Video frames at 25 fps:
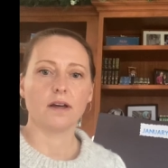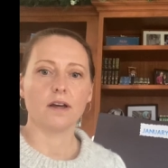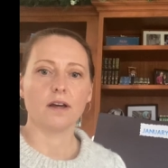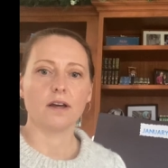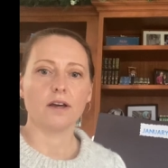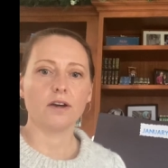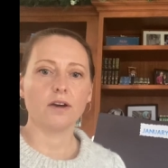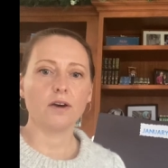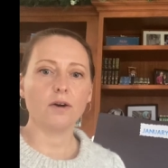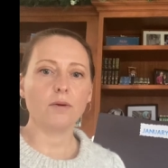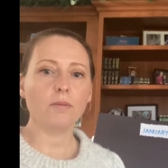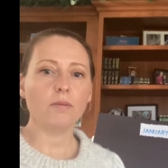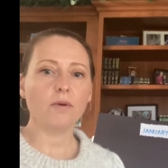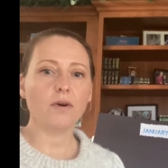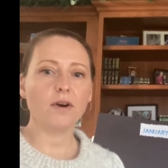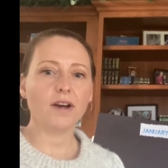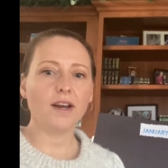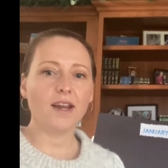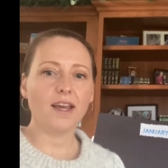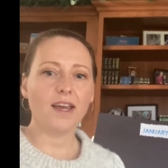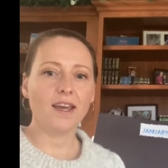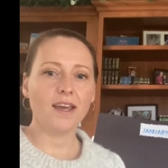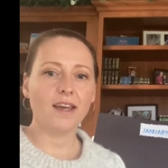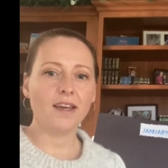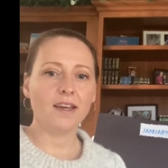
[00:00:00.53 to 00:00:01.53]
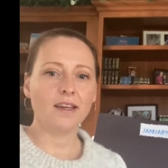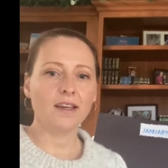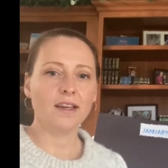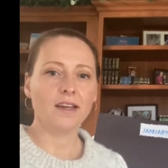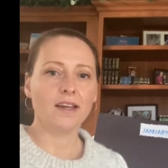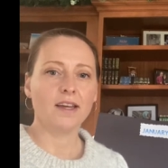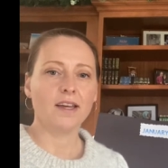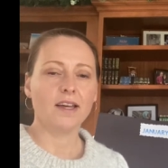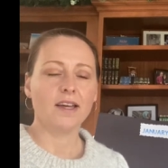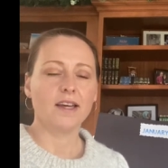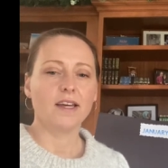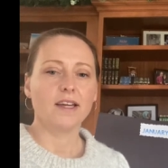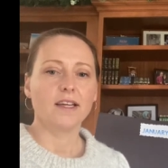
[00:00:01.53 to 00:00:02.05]
Good morning.
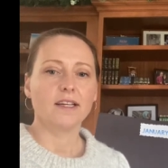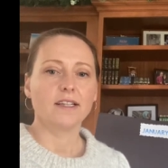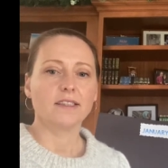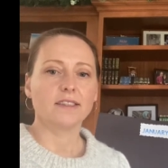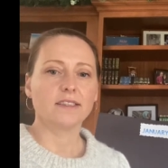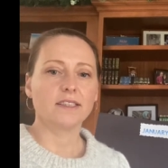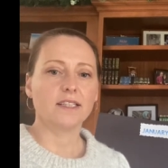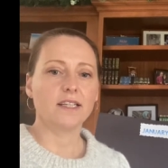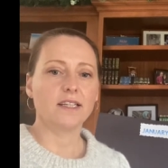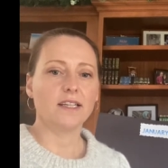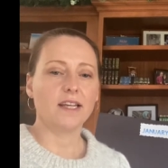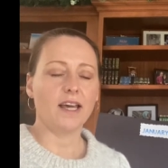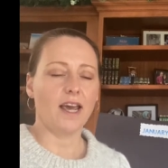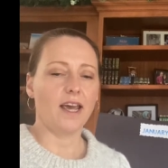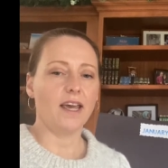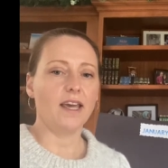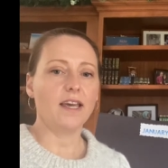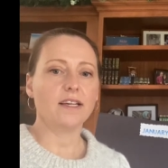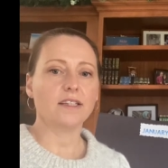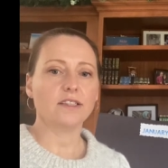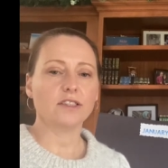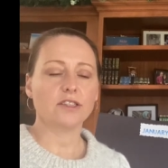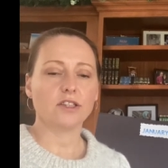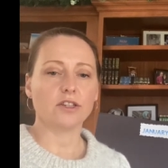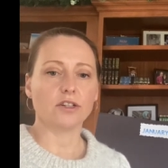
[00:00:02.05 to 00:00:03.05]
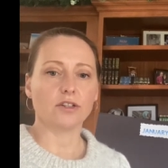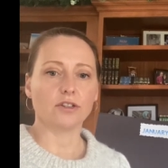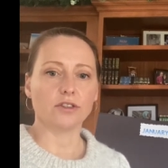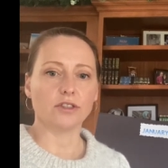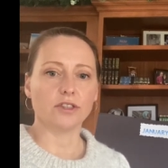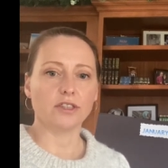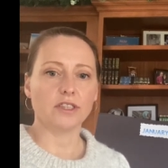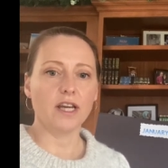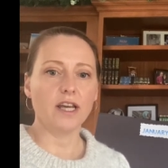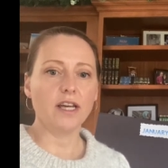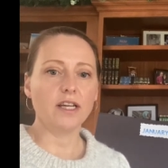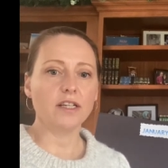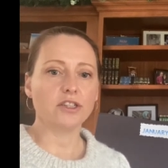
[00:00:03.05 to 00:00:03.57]
Today is
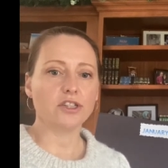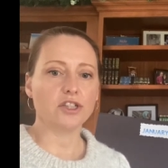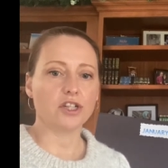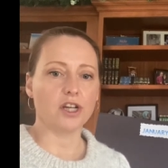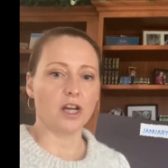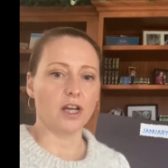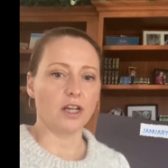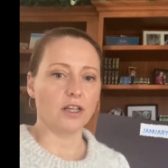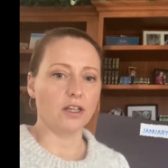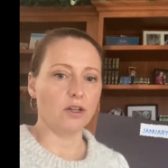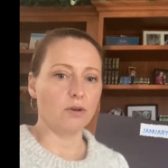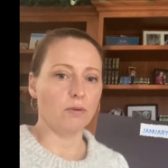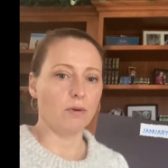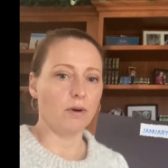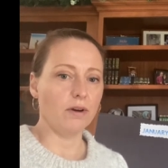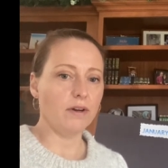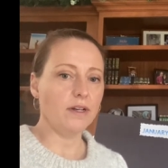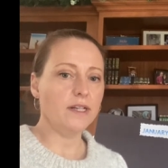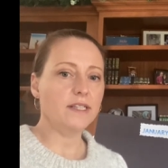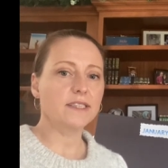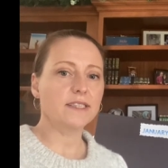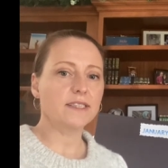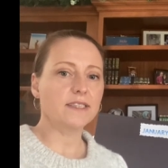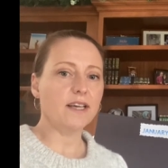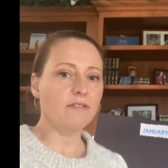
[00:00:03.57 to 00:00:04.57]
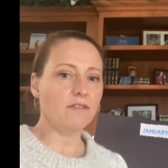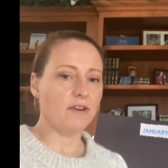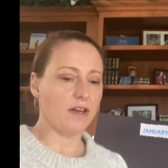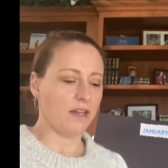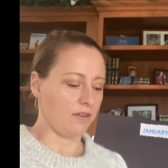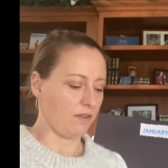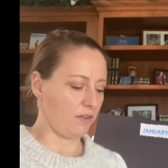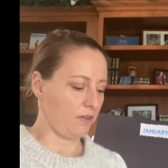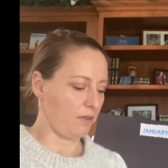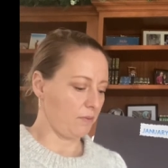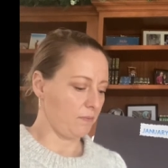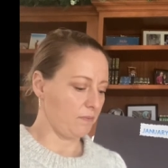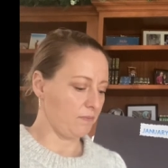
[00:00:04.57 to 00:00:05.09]
Thursday, January
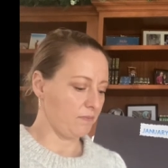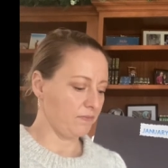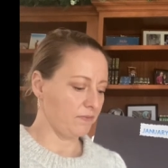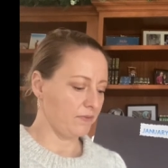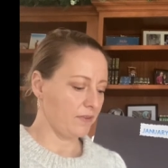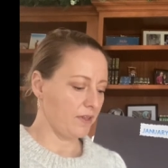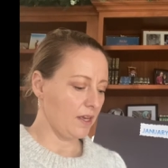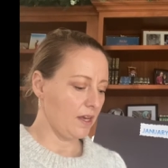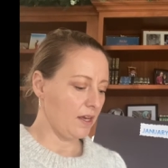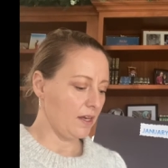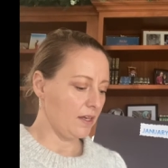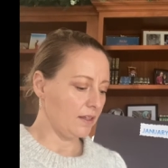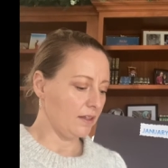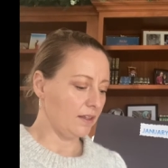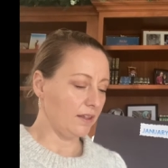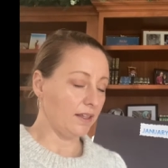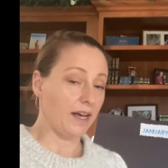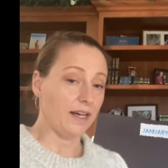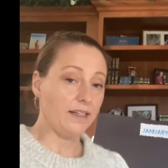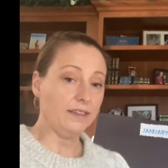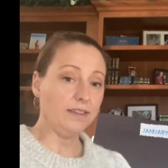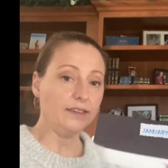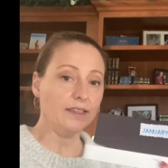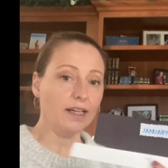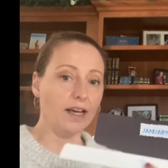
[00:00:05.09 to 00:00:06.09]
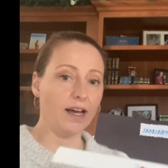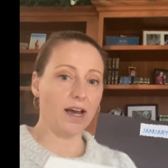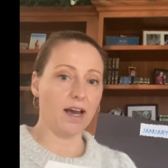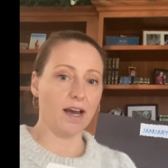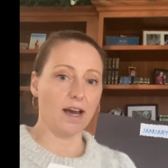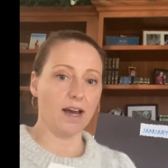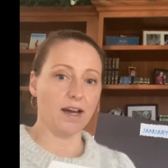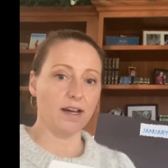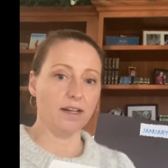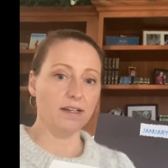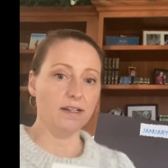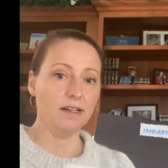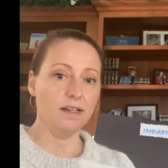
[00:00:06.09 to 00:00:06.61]
7th. Let's
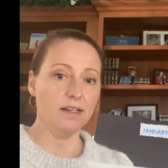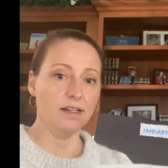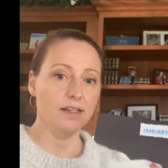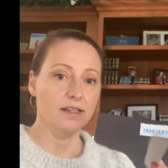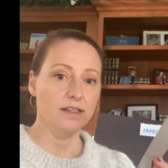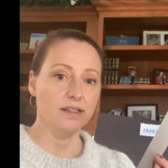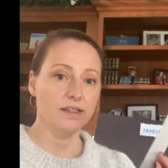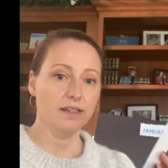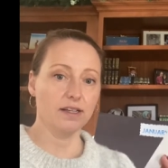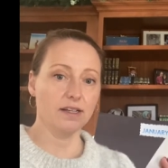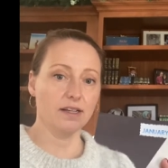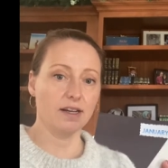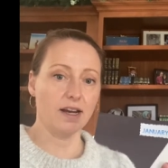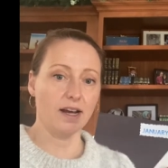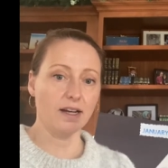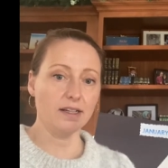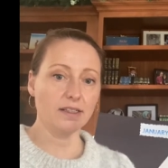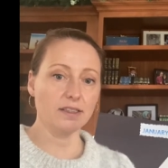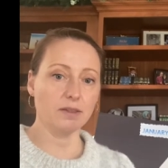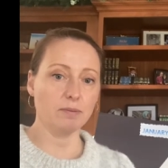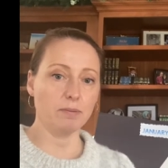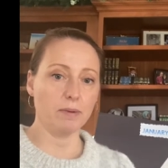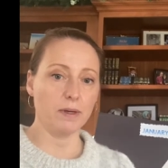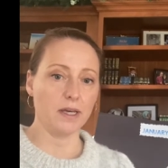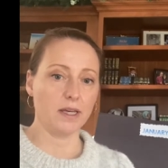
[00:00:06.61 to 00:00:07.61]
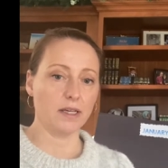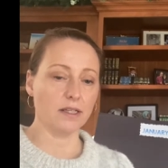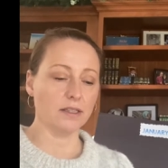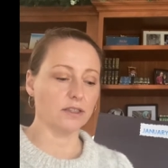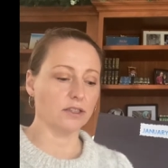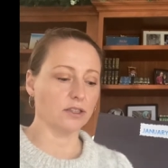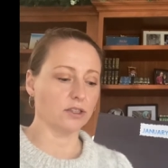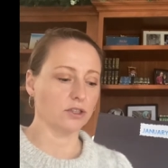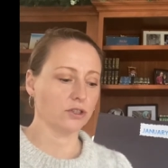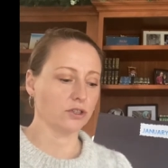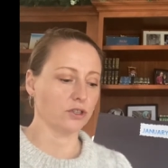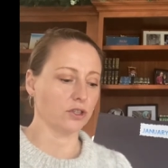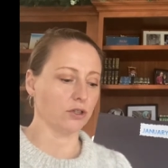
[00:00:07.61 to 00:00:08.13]
add the next piece
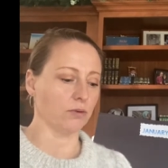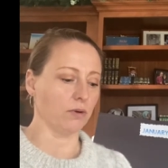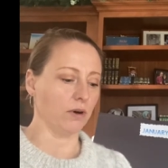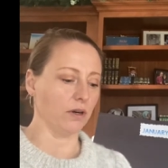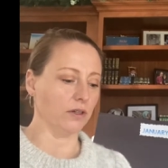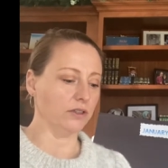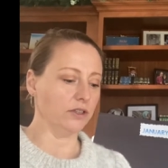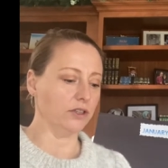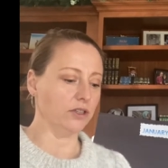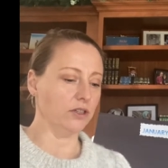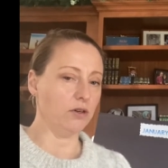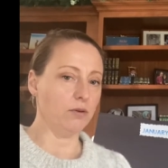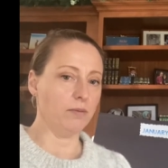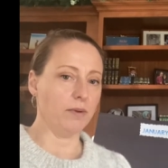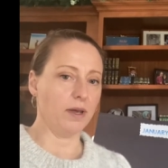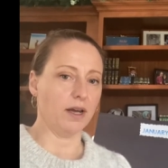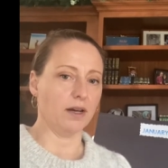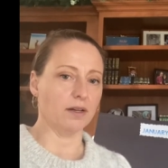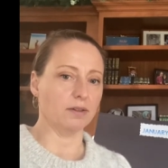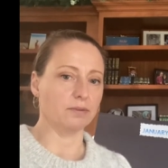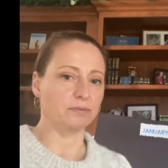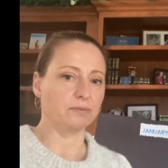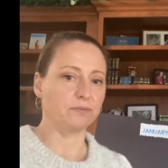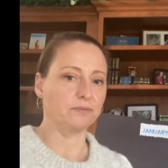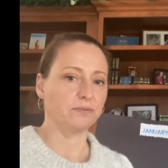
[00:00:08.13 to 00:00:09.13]
to our snowman.